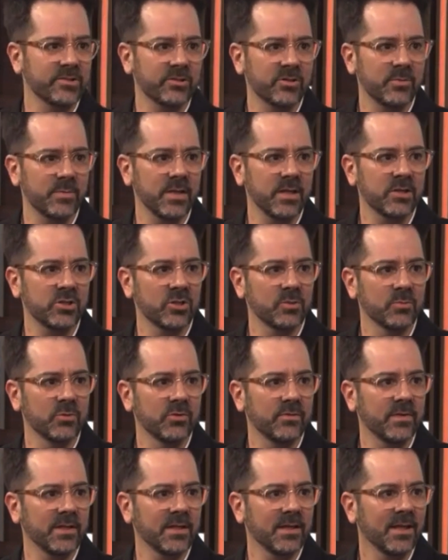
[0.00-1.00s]
to be in your
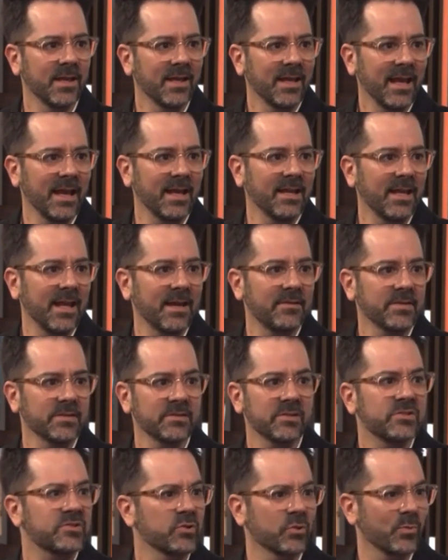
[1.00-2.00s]
movie and having
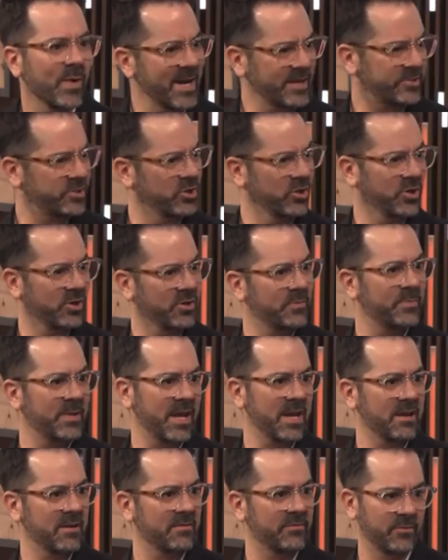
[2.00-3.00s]
the director
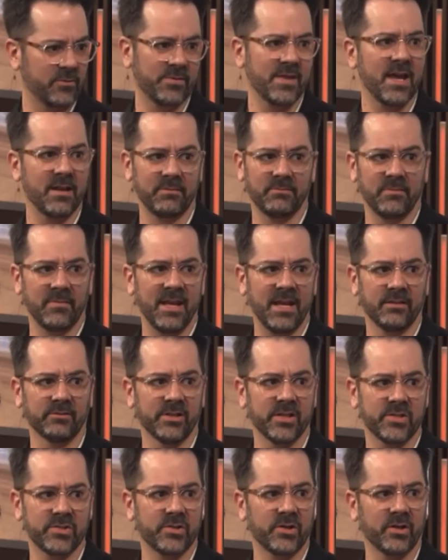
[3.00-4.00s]
pay for that
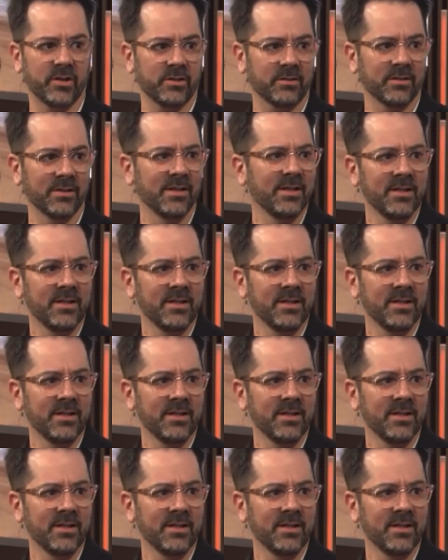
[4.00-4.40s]
A-lister.